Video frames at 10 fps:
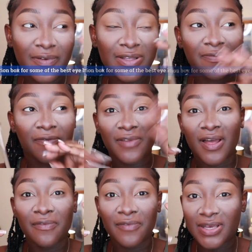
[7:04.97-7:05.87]
it's
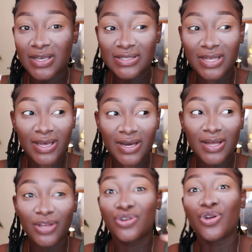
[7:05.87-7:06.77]
fluffy, it's like
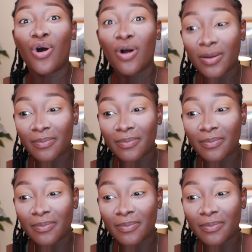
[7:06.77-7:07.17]
a dog